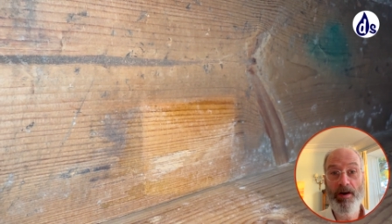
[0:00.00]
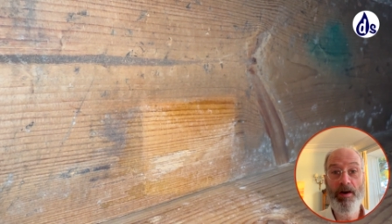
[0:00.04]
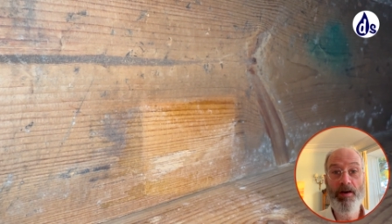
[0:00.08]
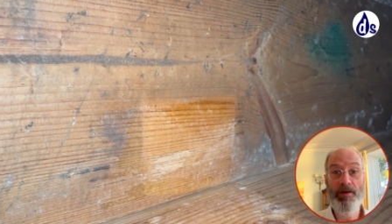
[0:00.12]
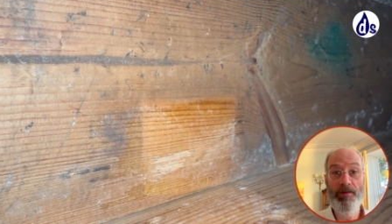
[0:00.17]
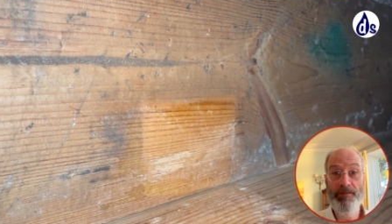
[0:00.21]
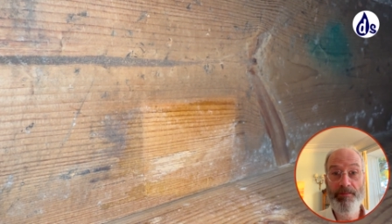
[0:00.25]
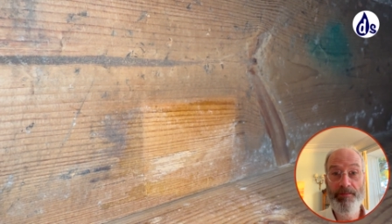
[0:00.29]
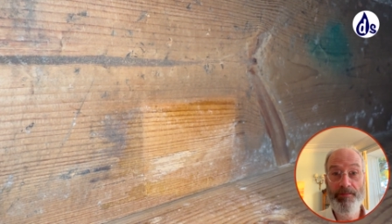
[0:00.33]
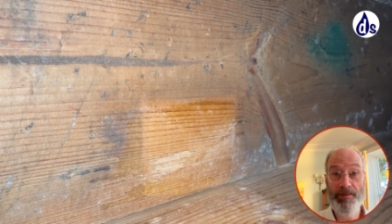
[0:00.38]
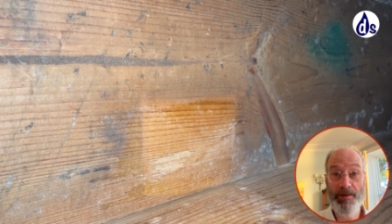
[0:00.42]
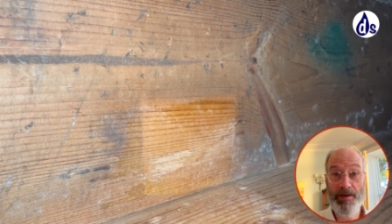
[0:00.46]

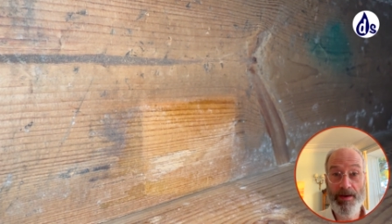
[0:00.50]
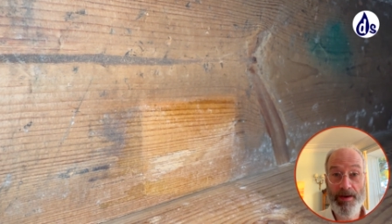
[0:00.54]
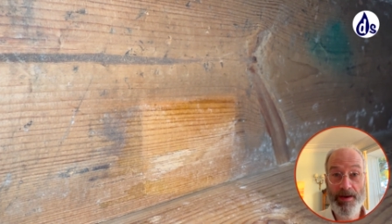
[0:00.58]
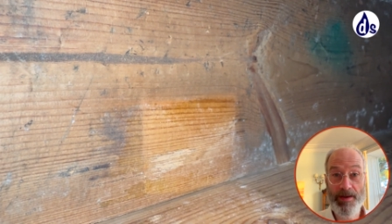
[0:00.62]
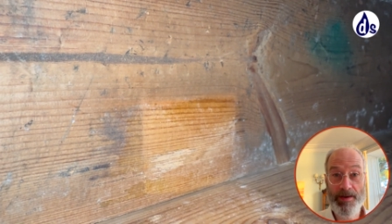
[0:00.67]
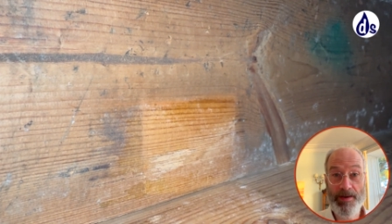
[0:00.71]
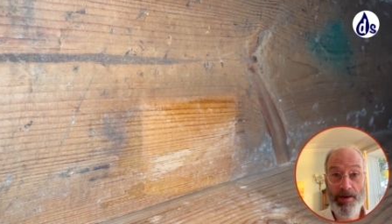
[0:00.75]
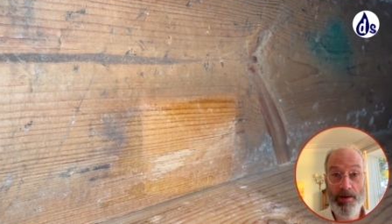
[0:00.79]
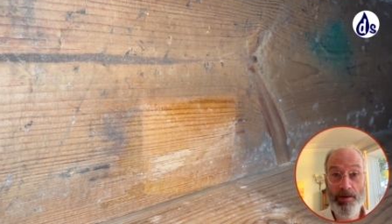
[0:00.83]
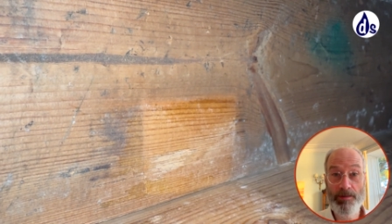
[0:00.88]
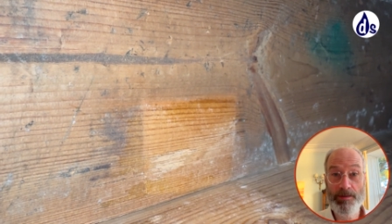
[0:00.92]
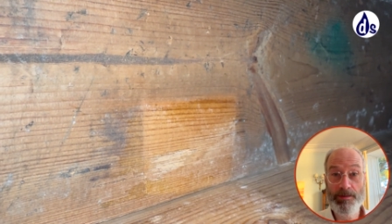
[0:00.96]
of
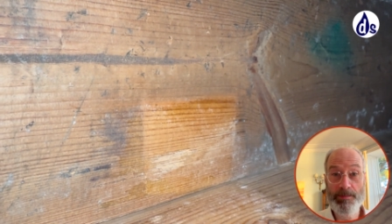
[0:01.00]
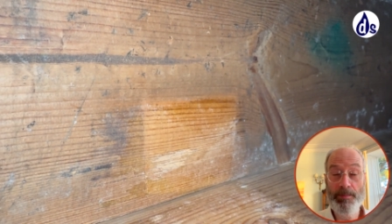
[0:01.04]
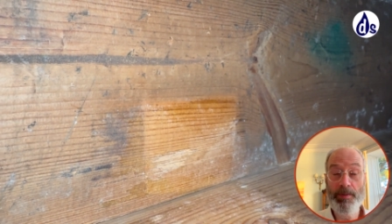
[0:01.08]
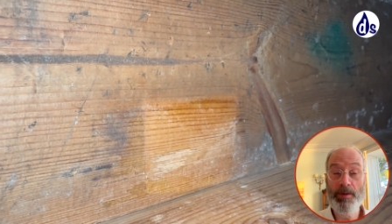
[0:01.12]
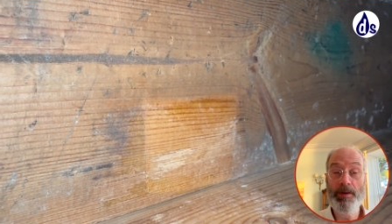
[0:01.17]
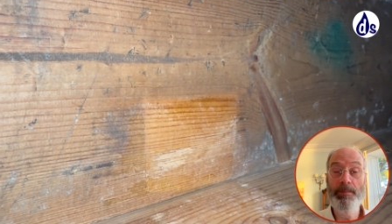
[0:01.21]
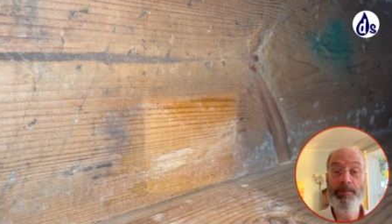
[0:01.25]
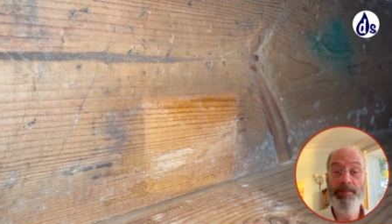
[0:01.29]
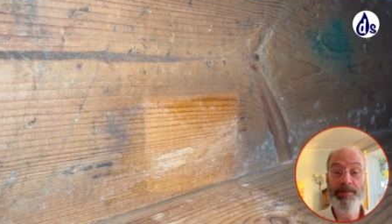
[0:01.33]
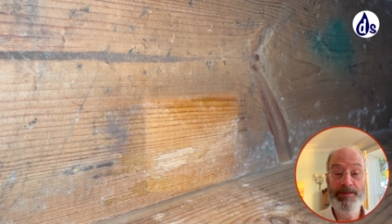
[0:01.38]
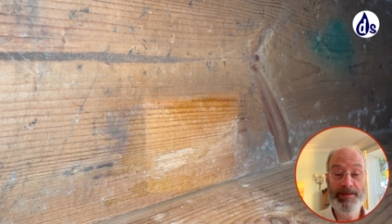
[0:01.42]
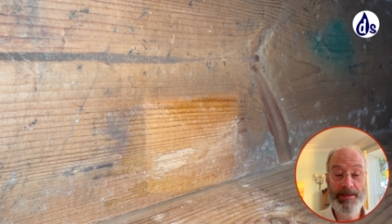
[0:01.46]
an old
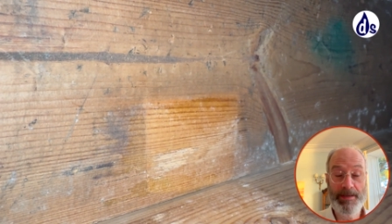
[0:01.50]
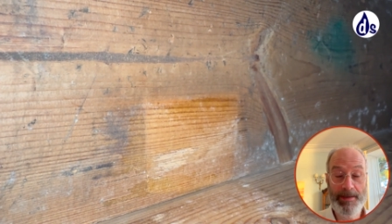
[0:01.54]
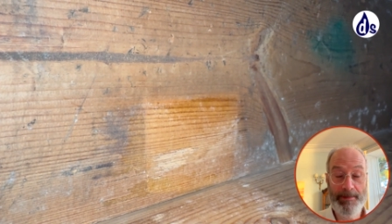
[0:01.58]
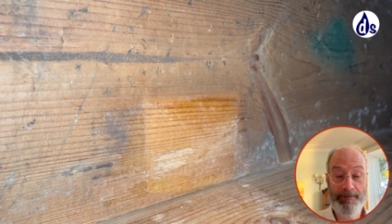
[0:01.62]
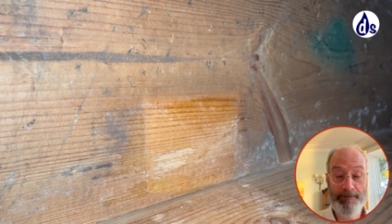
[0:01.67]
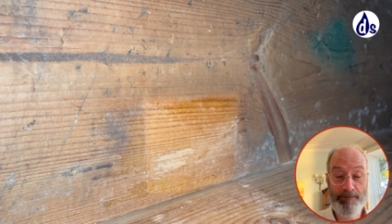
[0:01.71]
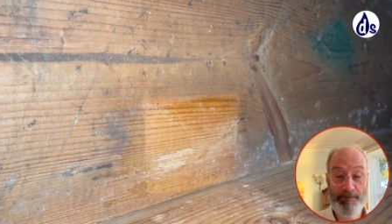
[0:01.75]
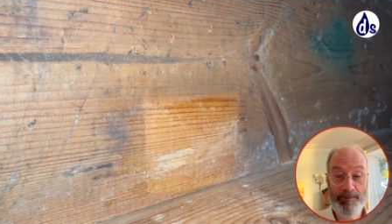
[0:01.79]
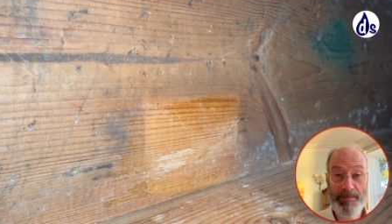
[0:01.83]
property.